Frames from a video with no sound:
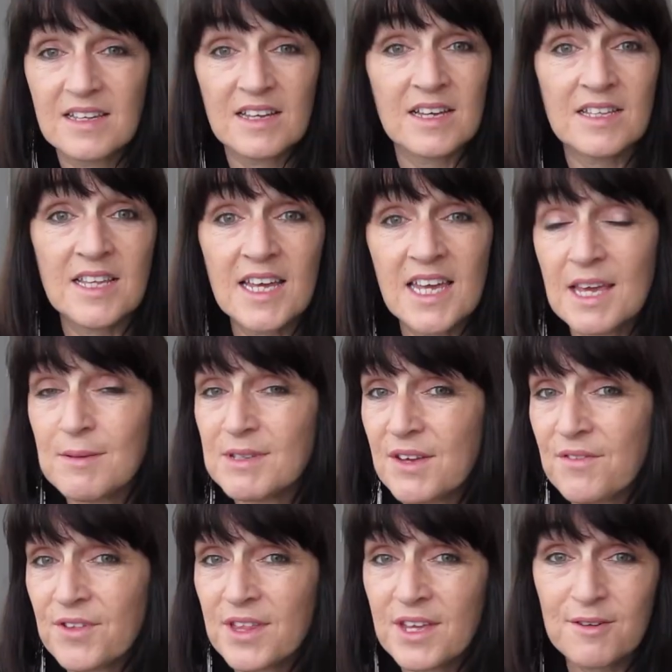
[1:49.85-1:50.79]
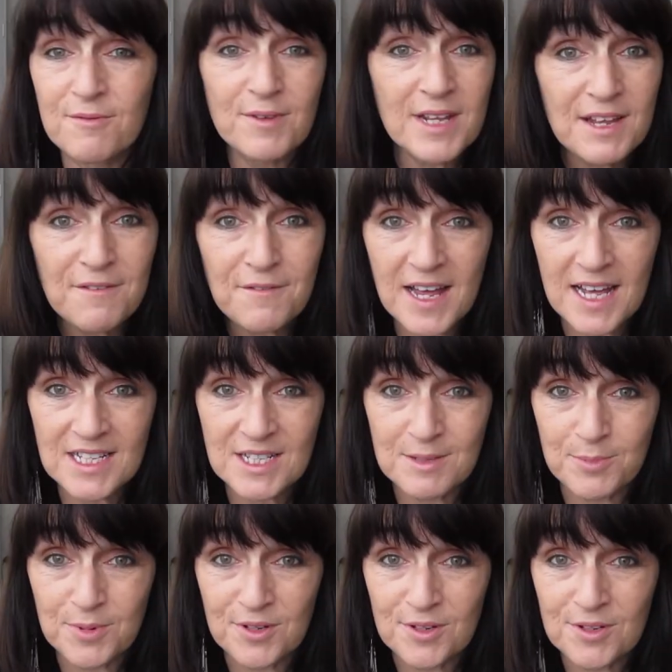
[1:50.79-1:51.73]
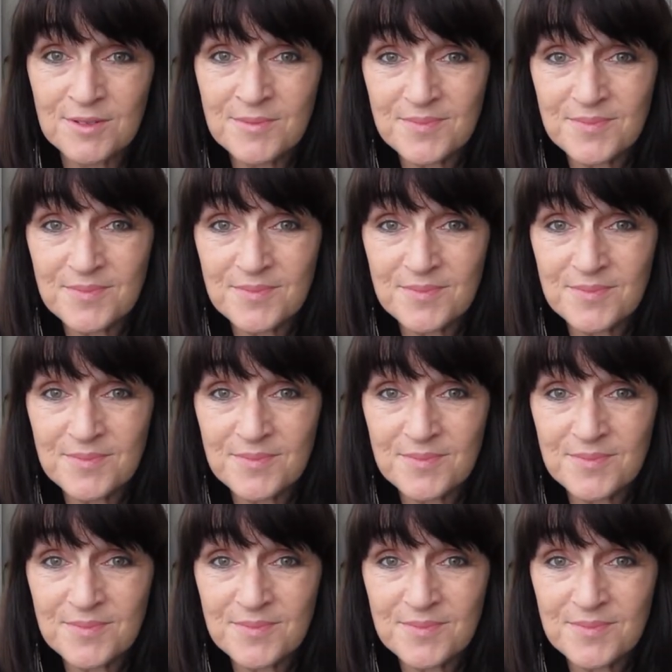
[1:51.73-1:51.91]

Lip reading: And that keeps everything really flexible.